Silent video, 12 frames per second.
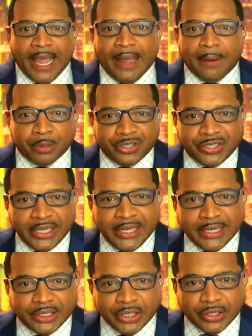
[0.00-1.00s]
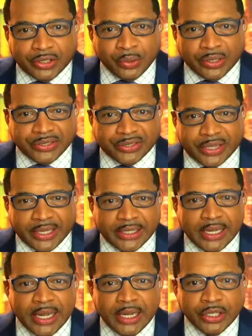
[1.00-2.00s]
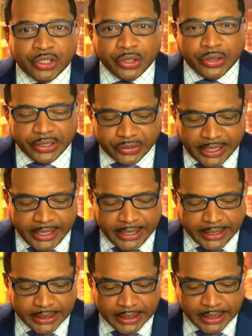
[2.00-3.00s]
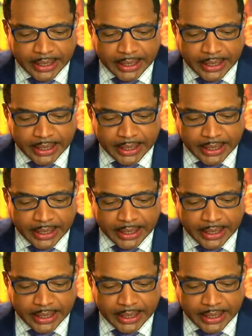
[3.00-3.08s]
and proceeded to do this thing to this kid.